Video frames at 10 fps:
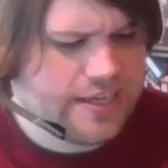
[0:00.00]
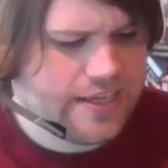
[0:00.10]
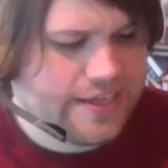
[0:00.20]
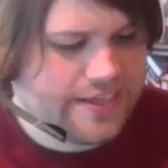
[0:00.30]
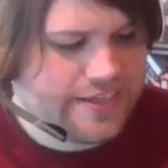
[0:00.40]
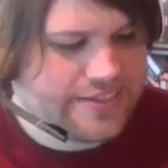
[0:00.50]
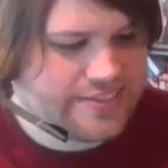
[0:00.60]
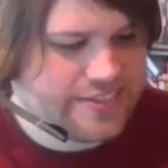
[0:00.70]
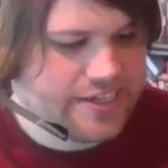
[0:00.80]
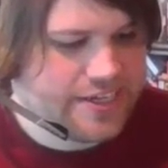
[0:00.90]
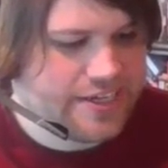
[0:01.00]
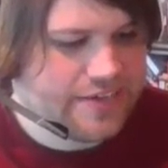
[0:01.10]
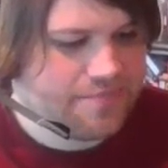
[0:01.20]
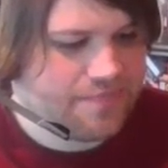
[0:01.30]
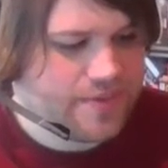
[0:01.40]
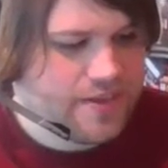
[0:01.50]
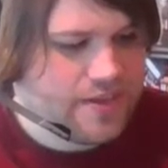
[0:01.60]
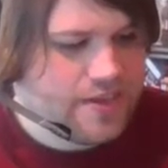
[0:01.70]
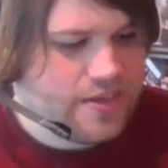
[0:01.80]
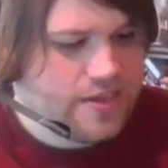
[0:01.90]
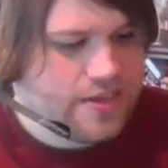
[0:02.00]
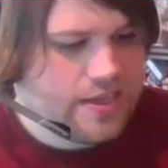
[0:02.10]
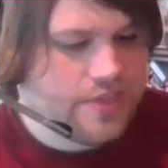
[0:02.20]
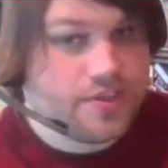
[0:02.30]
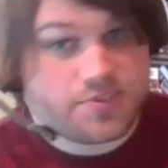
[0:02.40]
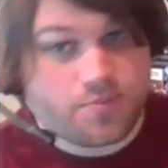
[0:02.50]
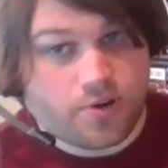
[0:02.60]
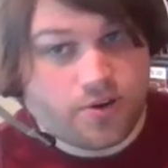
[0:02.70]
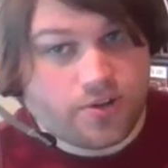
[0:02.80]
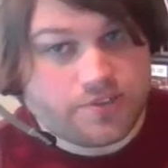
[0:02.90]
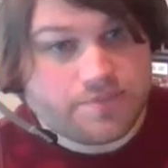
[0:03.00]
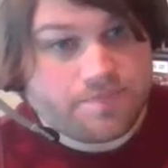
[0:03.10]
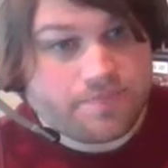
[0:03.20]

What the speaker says: is in this world,